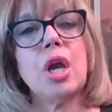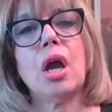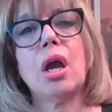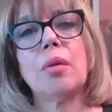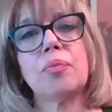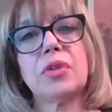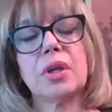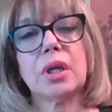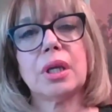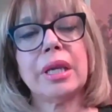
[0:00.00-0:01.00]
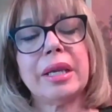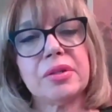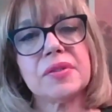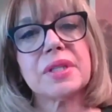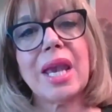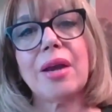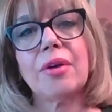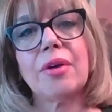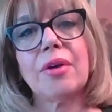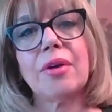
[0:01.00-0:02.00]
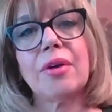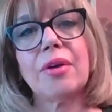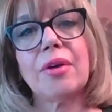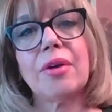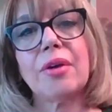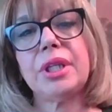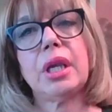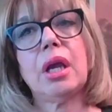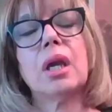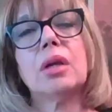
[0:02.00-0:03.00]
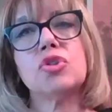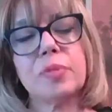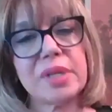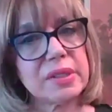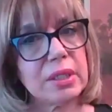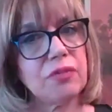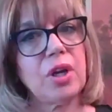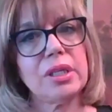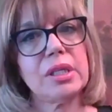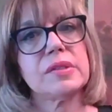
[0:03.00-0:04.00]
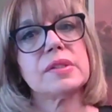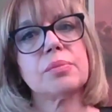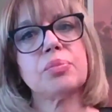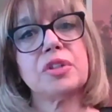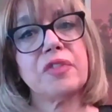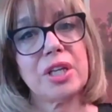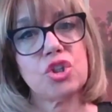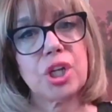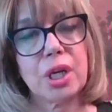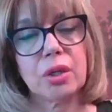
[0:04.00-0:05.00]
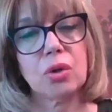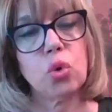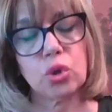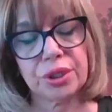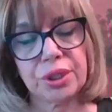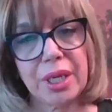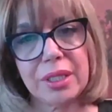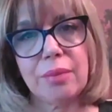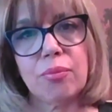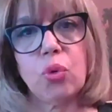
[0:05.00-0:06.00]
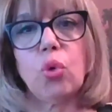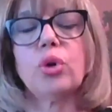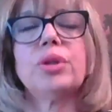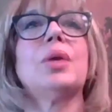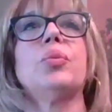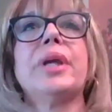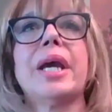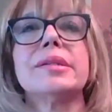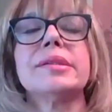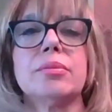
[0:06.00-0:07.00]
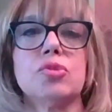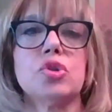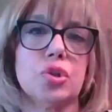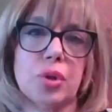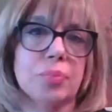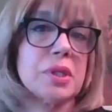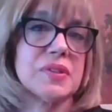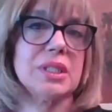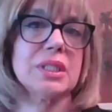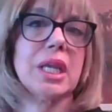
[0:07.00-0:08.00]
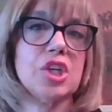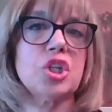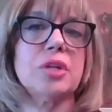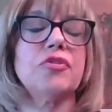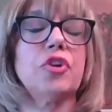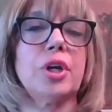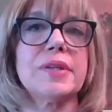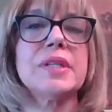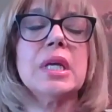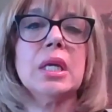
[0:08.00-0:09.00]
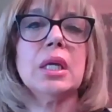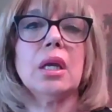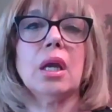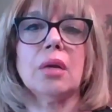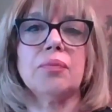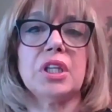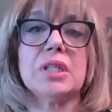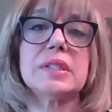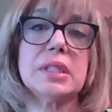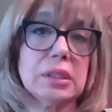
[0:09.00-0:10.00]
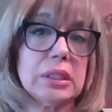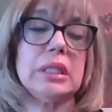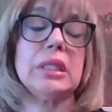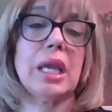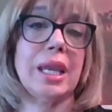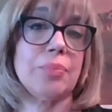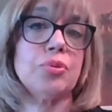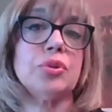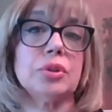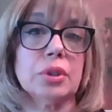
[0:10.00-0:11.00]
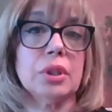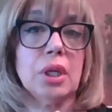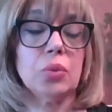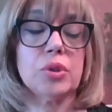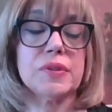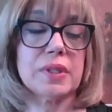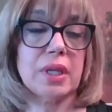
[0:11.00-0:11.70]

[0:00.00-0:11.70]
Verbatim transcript: um, the Harris County um, uh, Domestic Violence Prevention Coordinating Board, and we asked them to do a presentation for us. Um, incidentally, April was